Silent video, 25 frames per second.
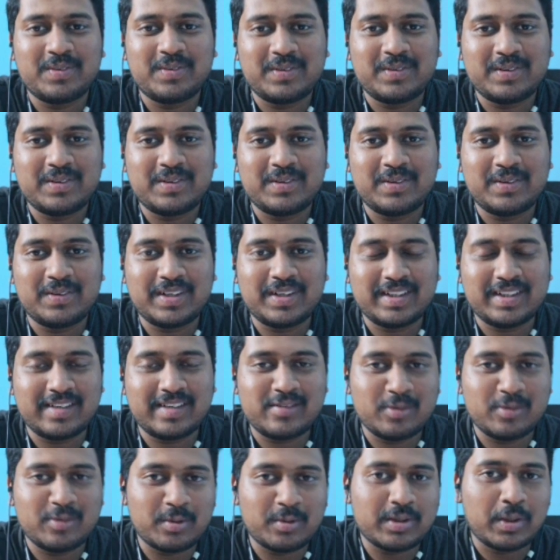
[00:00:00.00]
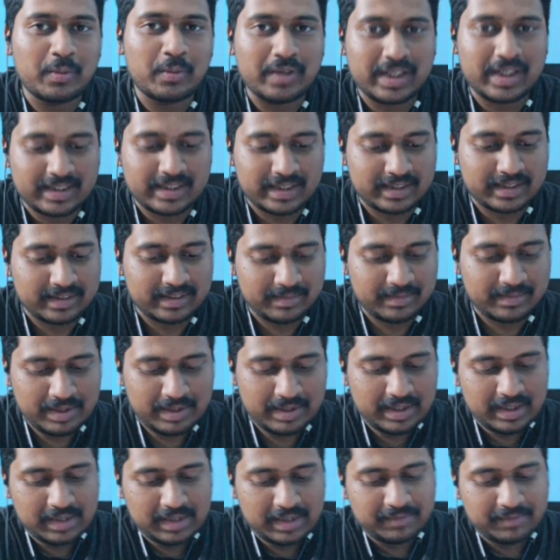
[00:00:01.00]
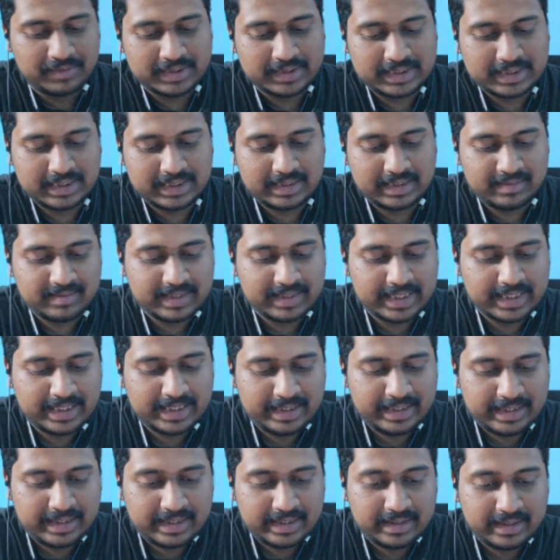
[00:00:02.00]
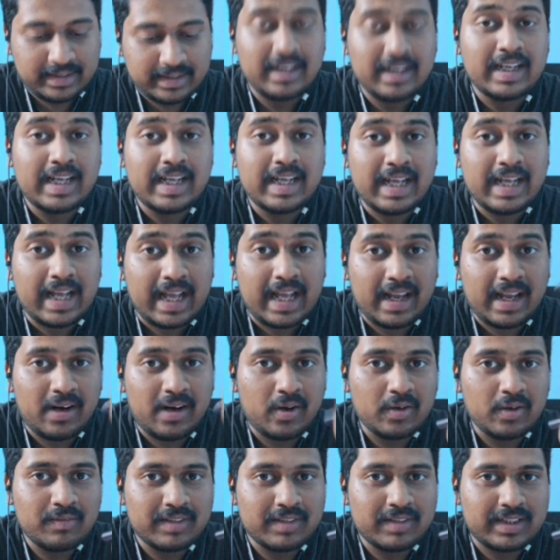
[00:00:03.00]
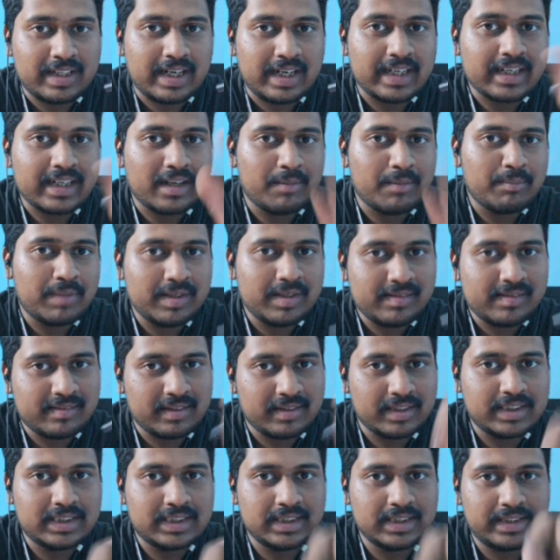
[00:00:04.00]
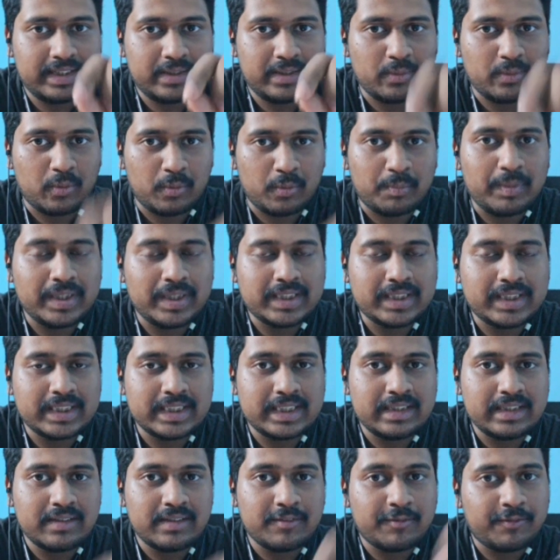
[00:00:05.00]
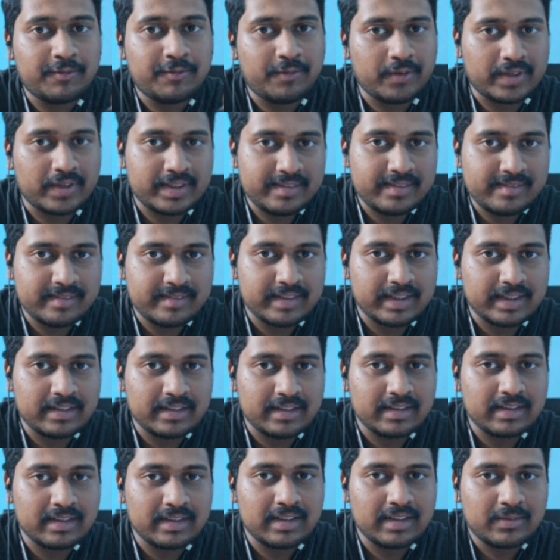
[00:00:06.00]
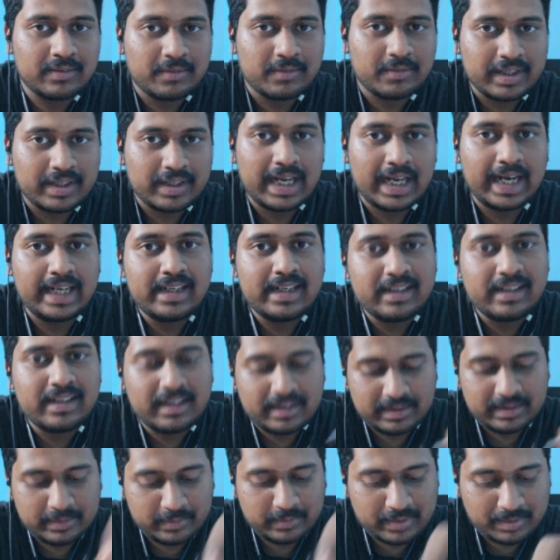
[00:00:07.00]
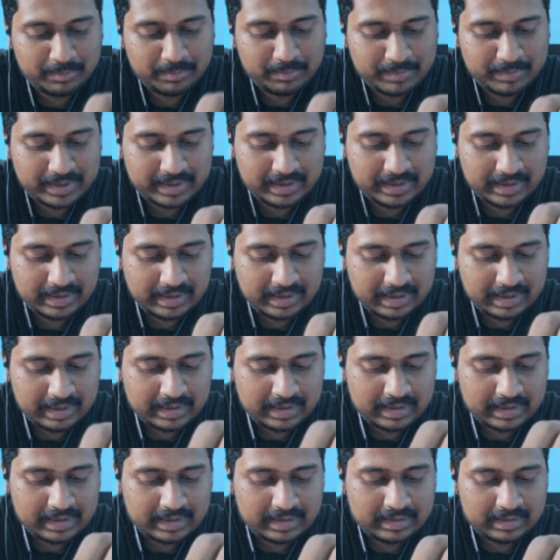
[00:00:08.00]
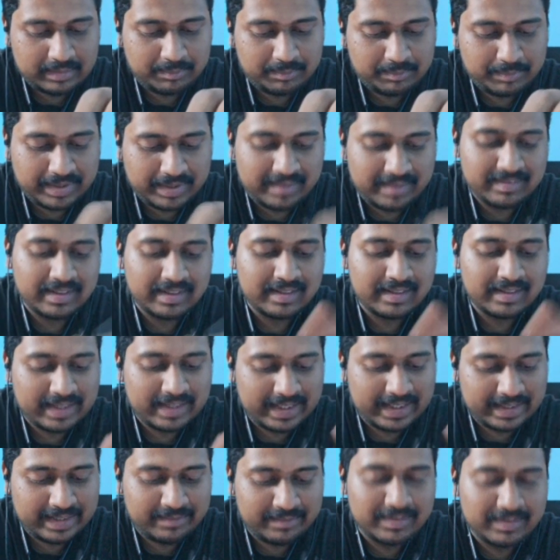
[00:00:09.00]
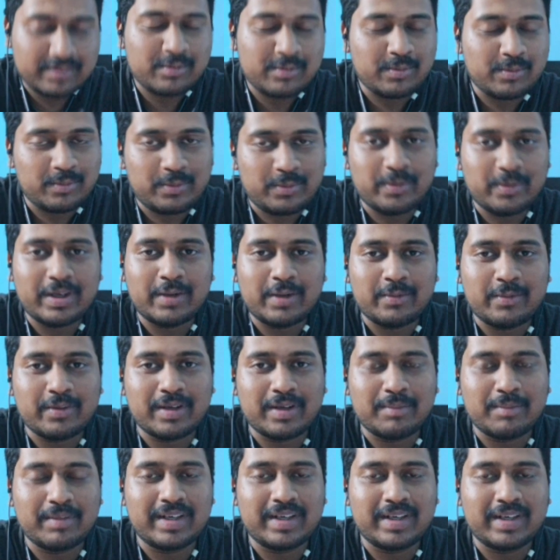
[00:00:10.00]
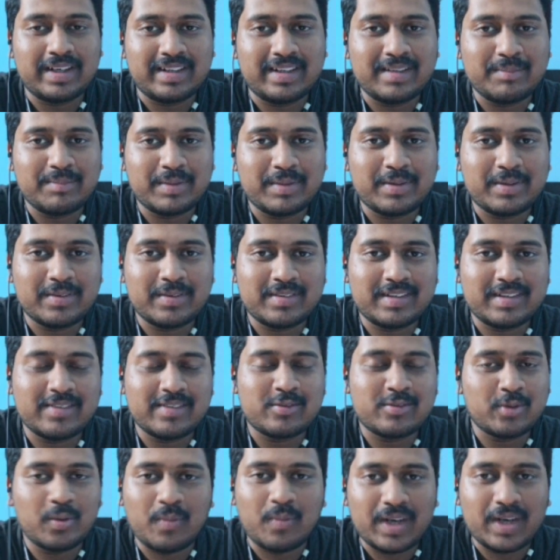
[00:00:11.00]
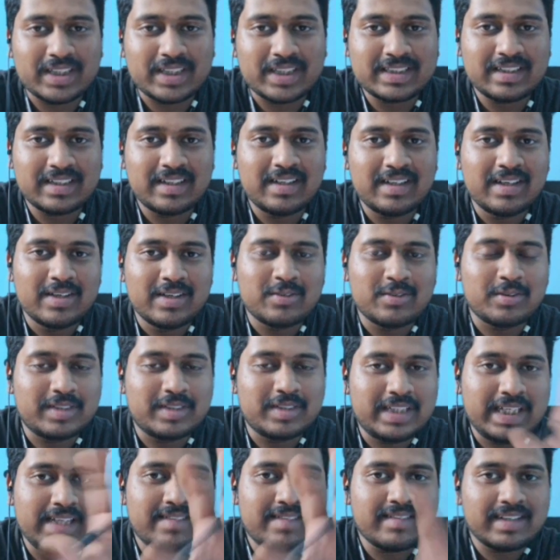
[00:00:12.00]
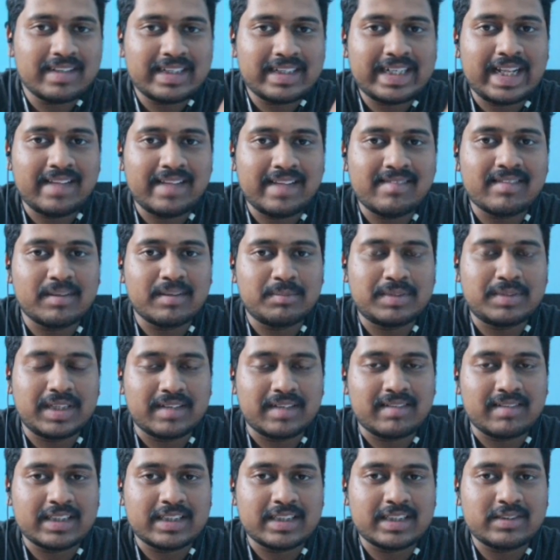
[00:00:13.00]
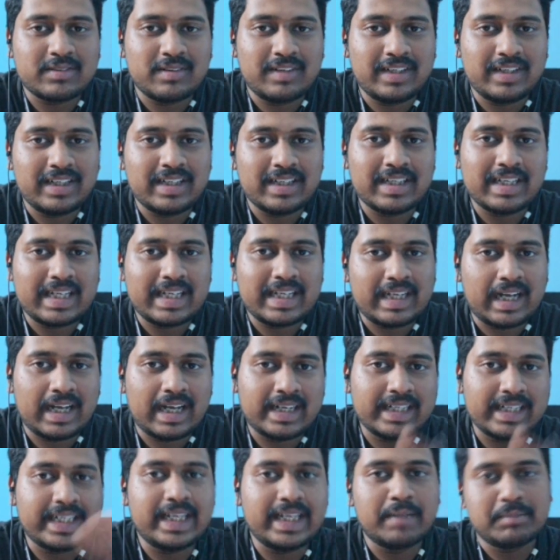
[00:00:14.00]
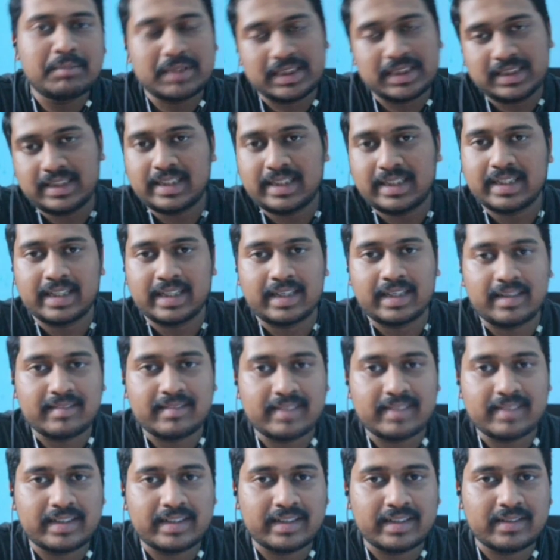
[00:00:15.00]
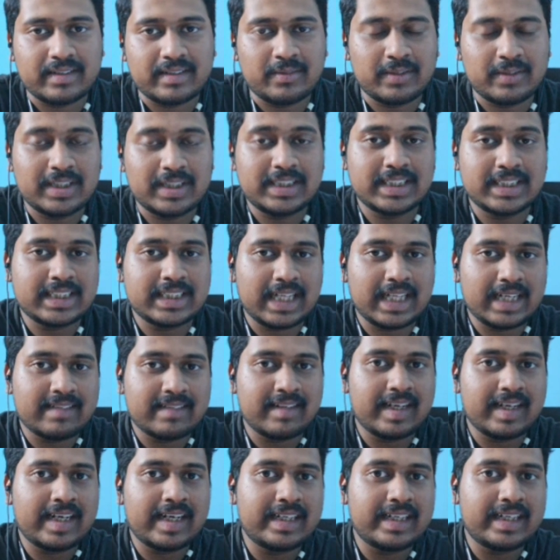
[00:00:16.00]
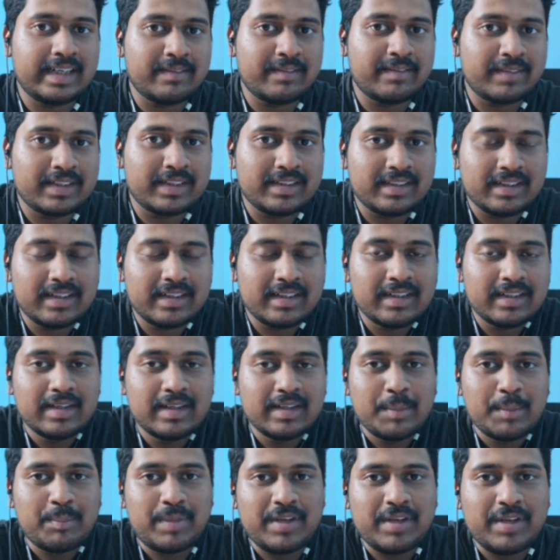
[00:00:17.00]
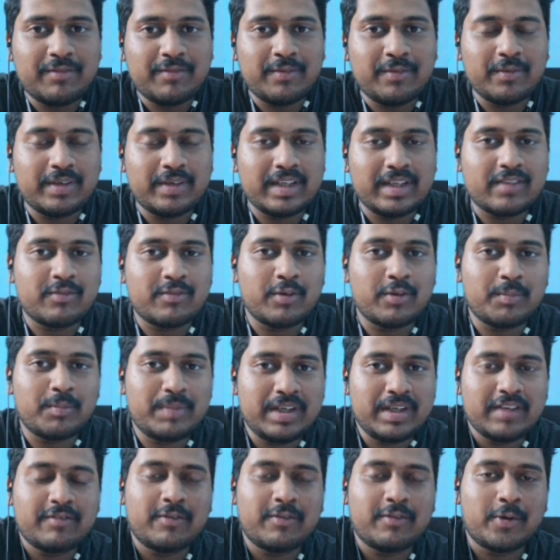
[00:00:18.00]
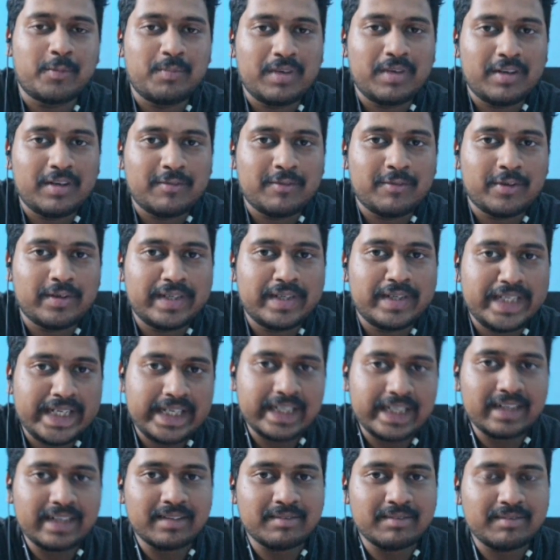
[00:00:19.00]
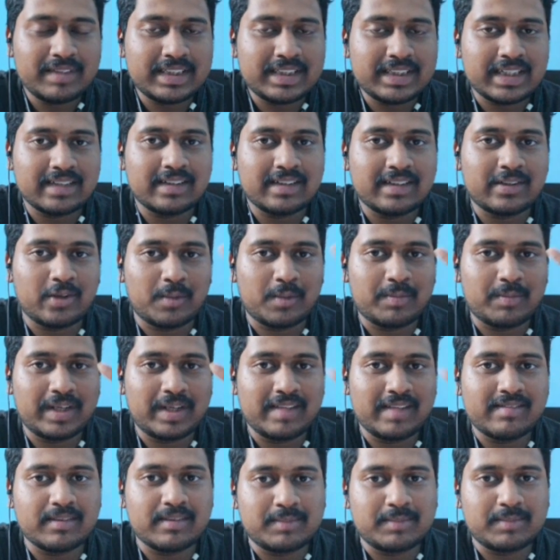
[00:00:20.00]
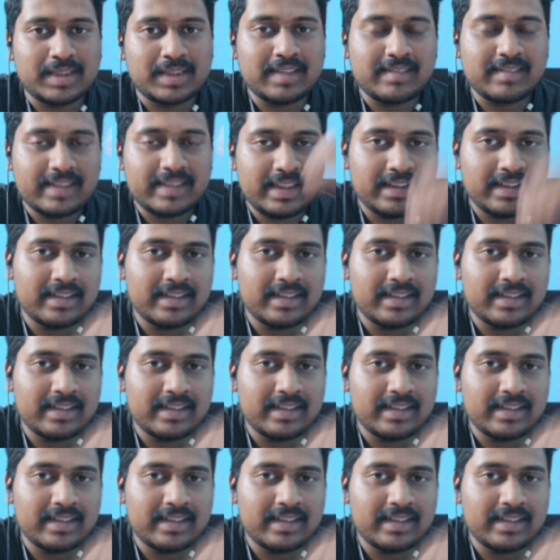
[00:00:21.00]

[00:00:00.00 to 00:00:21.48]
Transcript: Okay, there is no doubt in that. First year and second year, along with that, combine surgery, OBG, forensic, okay, and you combine medicine. Anyways, you don't have to combine anything because it is so vast. So these 10 subjects actually are a game changer in INICET. Okay, just as I had given the P4, S4, BF formula for NEET, which are the top 10 subjects, here